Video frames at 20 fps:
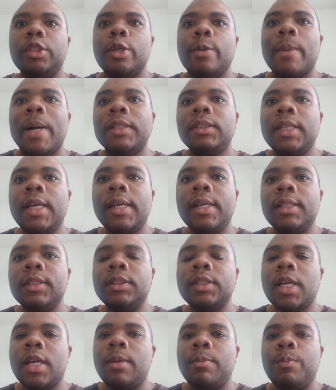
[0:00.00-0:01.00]
So my take
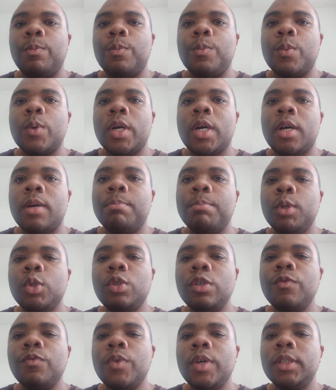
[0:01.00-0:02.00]
is that
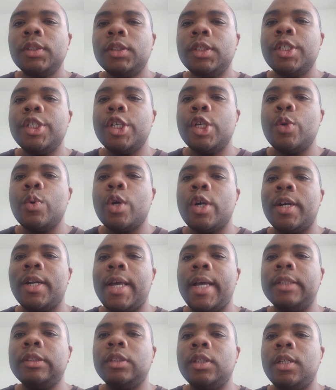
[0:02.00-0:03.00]
mutual funds in general are an
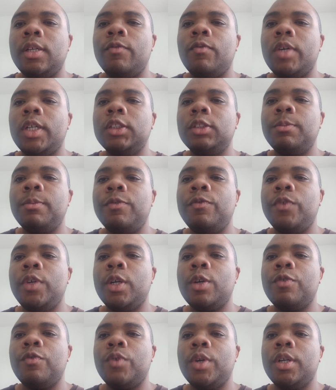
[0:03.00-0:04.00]
excellent investment
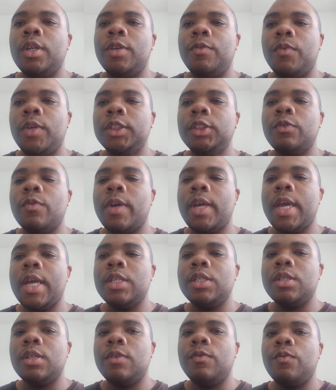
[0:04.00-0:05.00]
vehicle for
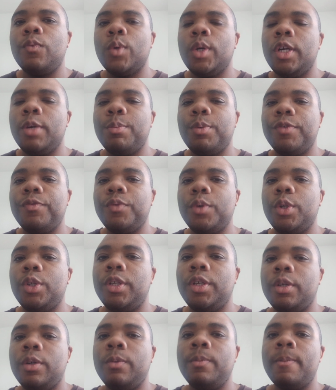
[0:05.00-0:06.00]
diversification for your
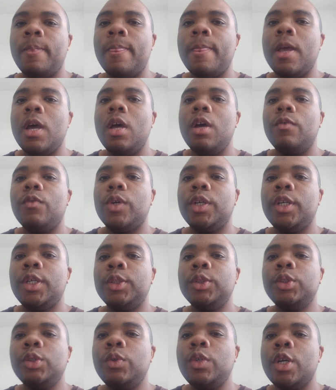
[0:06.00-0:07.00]
portfolio. For
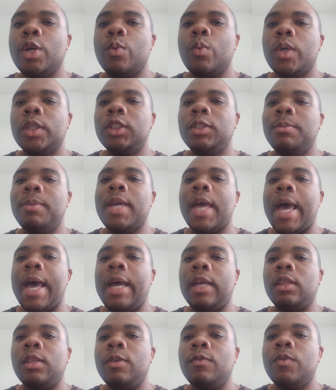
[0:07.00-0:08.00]
those who don't want to be
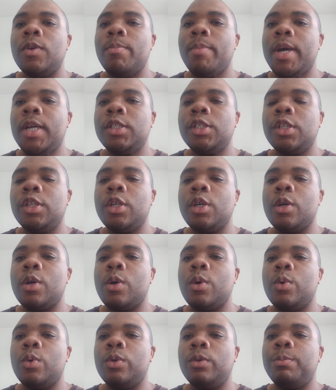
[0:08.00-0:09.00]
active in managing their
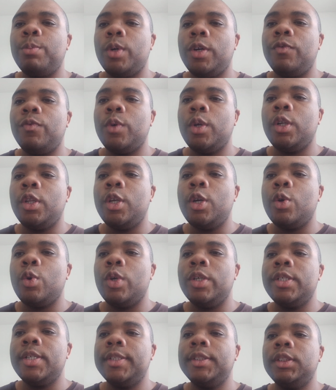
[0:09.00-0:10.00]
own portfolio
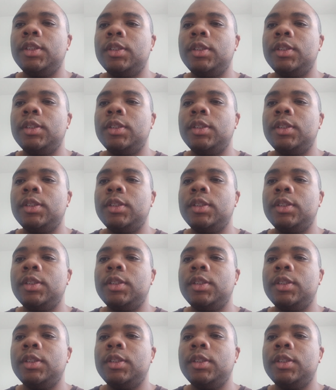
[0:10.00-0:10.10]
or